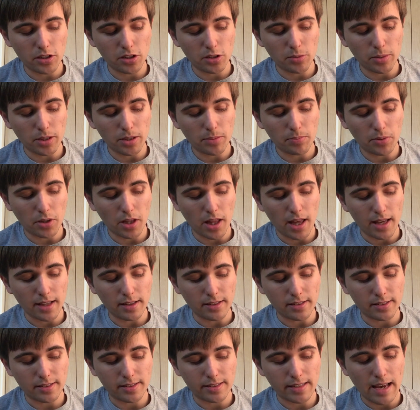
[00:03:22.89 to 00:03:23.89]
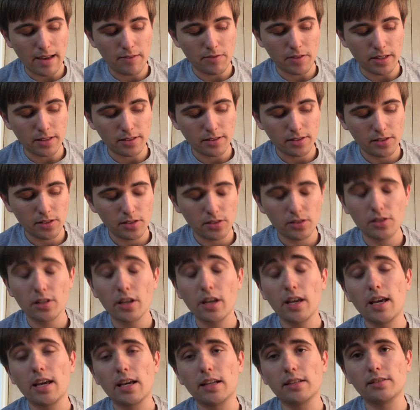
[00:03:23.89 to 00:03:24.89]
to be playing the 7s
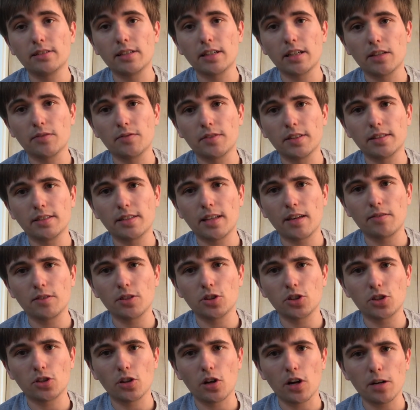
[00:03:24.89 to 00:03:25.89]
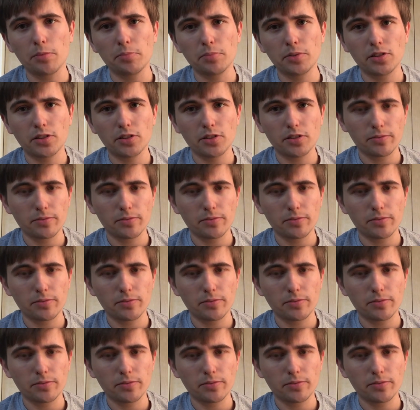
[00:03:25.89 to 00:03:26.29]
instead of the 7 sharps.